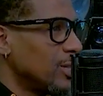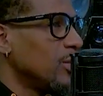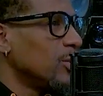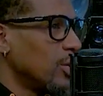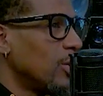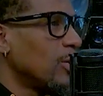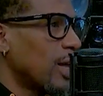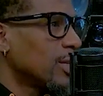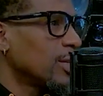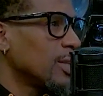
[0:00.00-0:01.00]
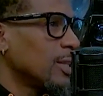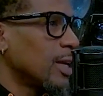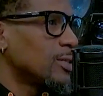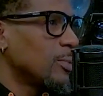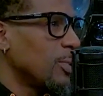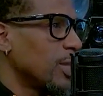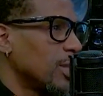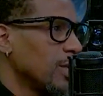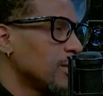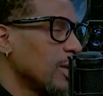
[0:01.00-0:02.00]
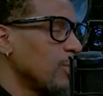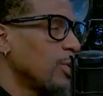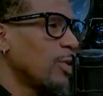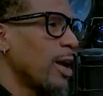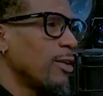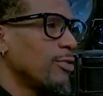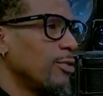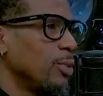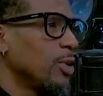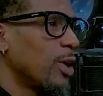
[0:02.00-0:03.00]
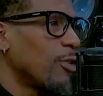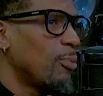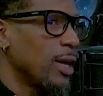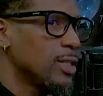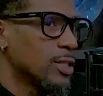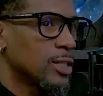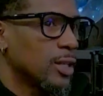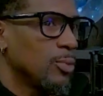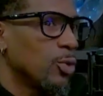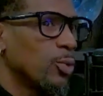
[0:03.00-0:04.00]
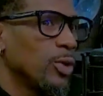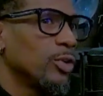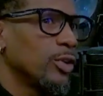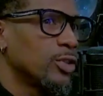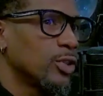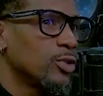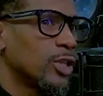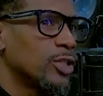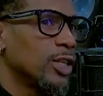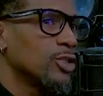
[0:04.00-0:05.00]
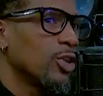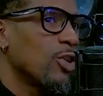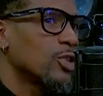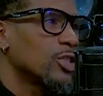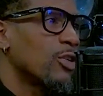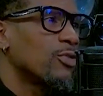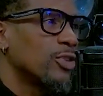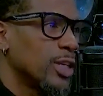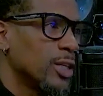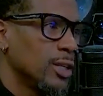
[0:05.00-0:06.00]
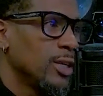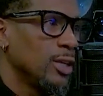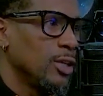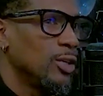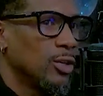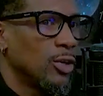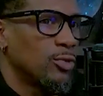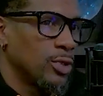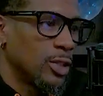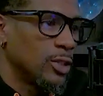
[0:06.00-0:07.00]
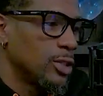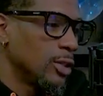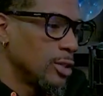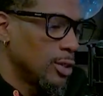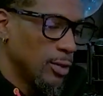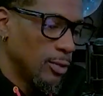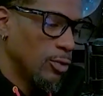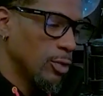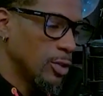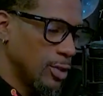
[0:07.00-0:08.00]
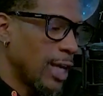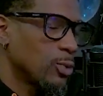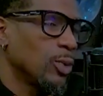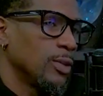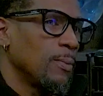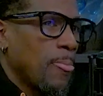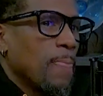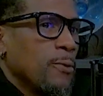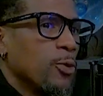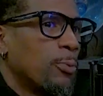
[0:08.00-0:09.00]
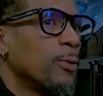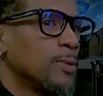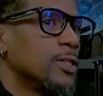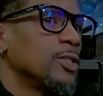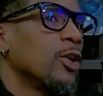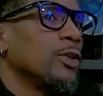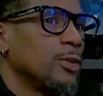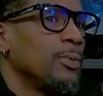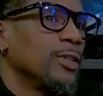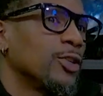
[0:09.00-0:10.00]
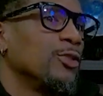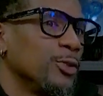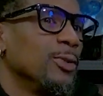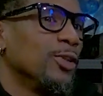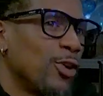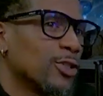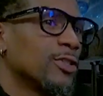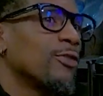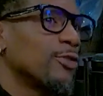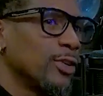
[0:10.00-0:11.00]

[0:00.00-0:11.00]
Mm-hmm. You know, I think that that's a big thing is that we don't have we don't have patience anymore. We don't. There's no such thing as long suffering. Mm-hmm. Yeah, you know, to yep. to because mm-hmm. that's what your purpose is going to be. It's going that's to it. be long suffering.